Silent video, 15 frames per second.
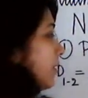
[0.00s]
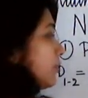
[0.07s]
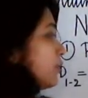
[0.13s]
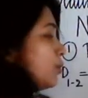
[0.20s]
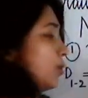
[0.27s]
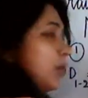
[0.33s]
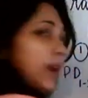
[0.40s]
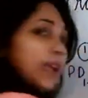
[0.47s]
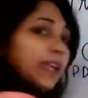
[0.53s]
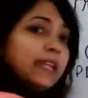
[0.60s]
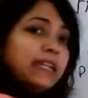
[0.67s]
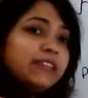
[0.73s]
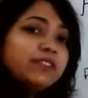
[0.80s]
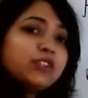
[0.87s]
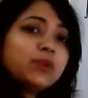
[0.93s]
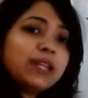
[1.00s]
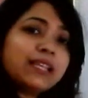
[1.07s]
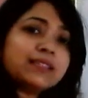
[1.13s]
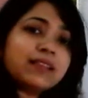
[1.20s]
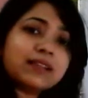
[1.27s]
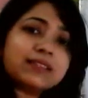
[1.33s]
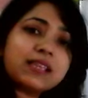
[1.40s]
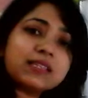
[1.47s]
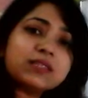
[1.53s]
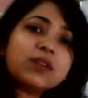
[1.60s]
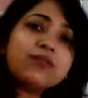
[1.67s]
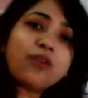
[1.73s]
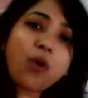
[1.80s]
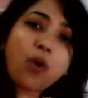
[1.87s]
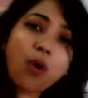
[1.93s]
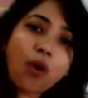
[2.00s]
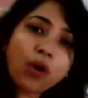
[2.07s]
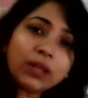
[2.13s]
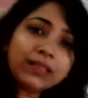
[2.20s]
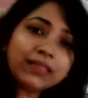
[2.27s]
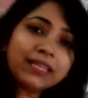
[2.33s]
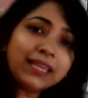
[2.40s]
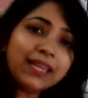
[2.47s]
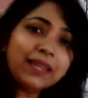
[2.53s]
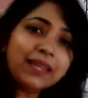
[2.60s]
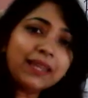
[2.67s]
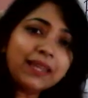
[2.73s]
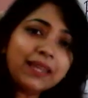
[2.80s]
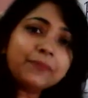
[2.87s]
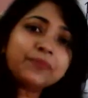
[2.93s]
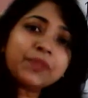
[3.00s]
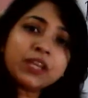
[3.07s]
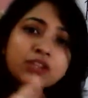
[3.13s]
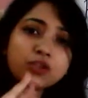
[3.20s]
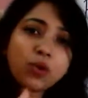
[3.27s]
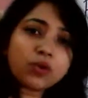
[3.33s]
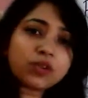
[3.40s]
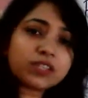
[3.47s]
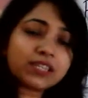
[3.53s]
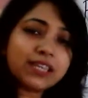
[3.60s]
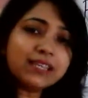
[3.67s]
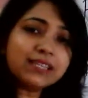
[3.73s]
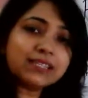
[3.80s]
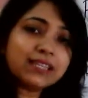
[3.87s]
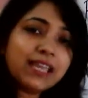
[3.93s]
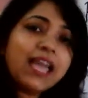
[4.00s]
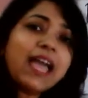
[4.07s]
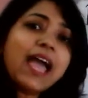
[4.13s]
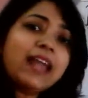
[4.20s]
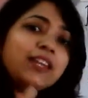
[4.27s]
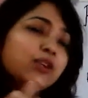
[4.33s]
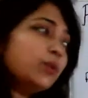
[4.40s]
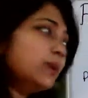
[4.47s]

to individually successive all the sources, and